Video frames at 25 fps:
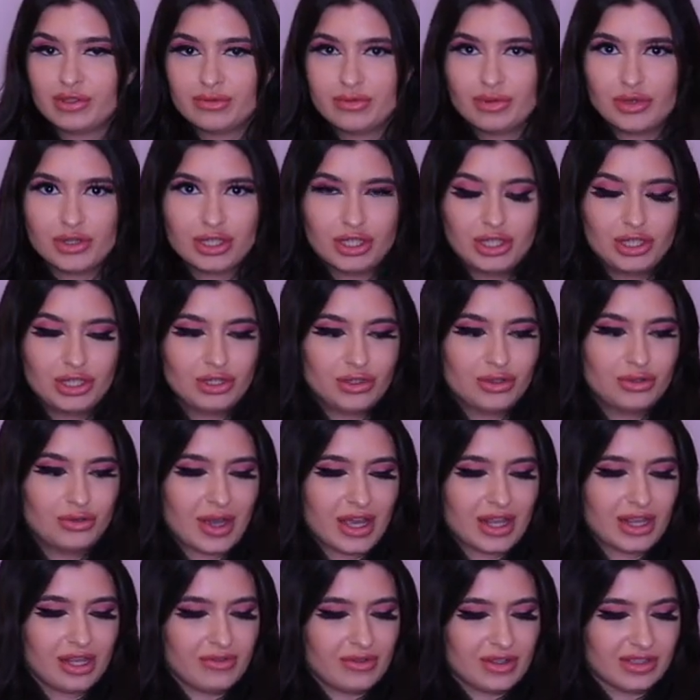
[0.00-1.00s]
super cute.
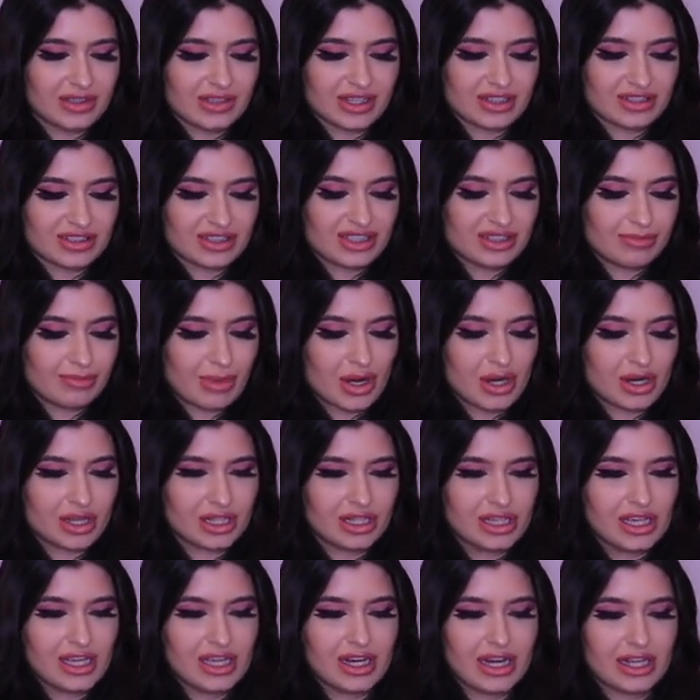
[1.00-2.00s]
I love it. It's like
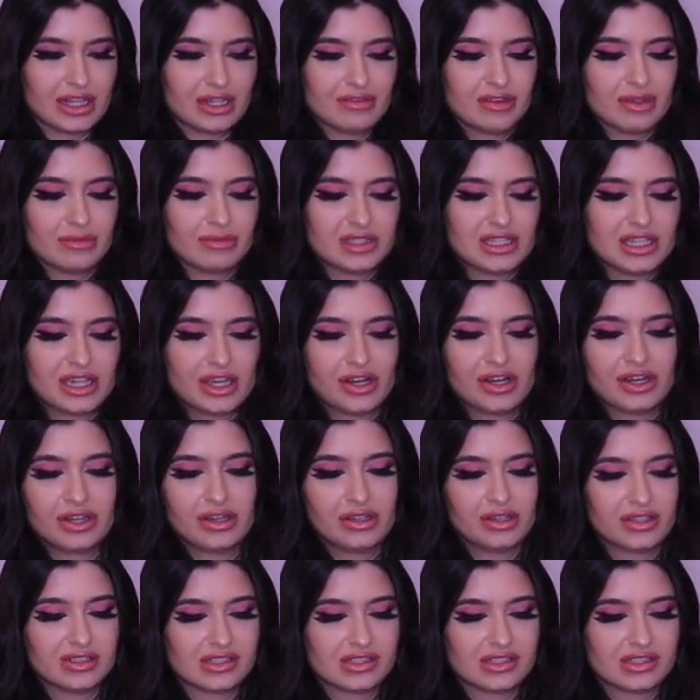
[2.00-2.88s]
sparkly and I love the material.